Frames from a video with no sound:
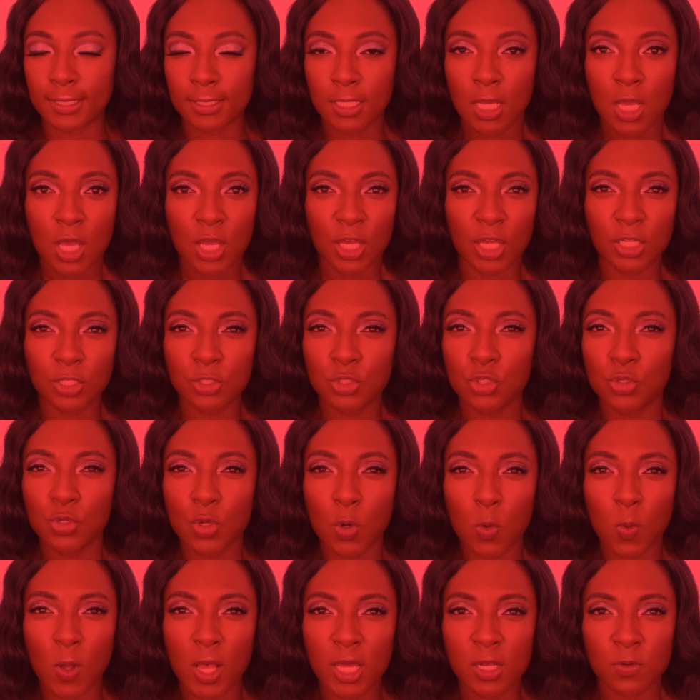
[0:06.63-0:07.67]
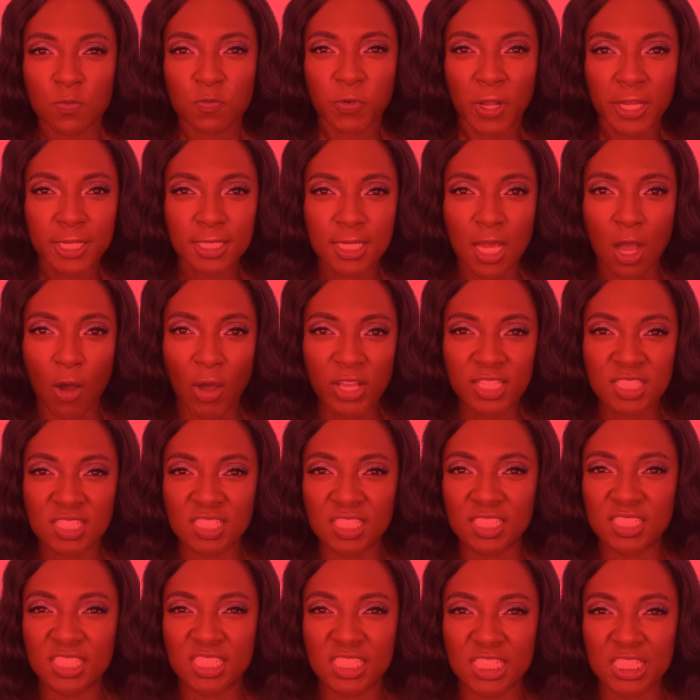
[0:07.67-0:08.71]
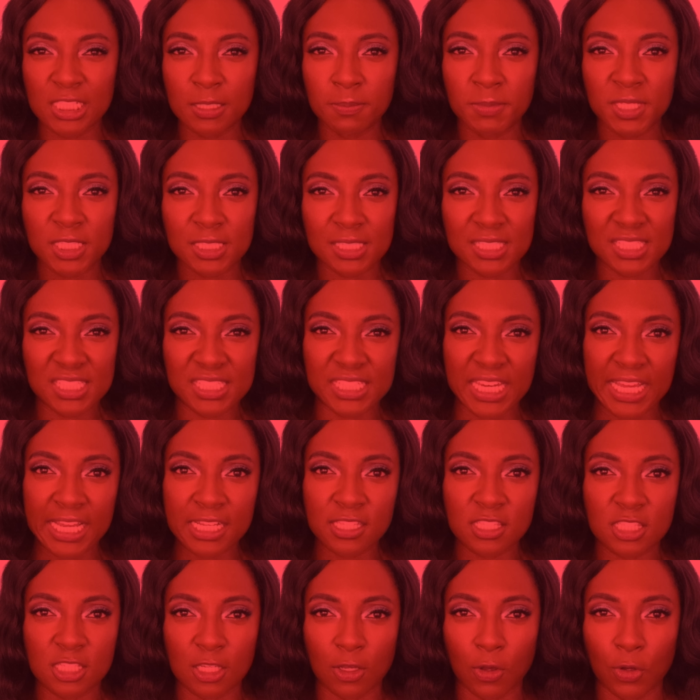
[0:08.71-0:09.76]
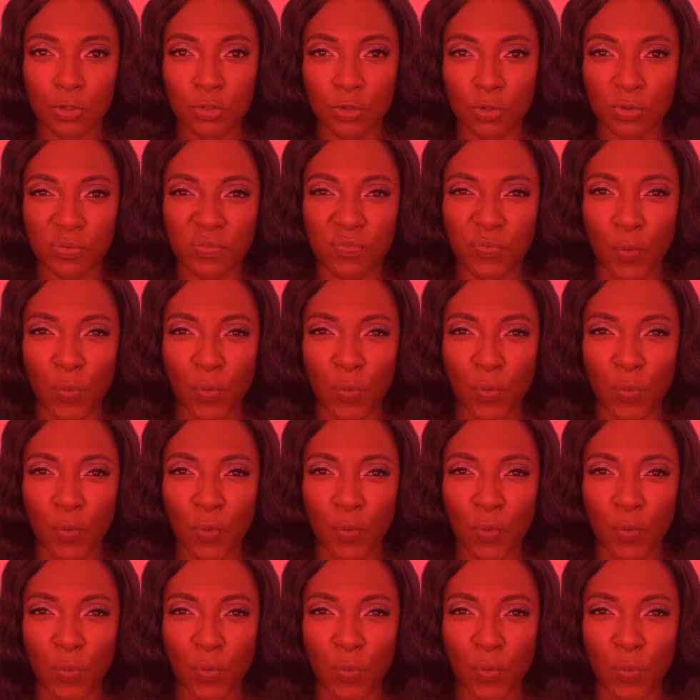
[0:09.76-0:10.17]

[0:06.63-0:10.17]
it. And you know what? Right now I see demons dancing on your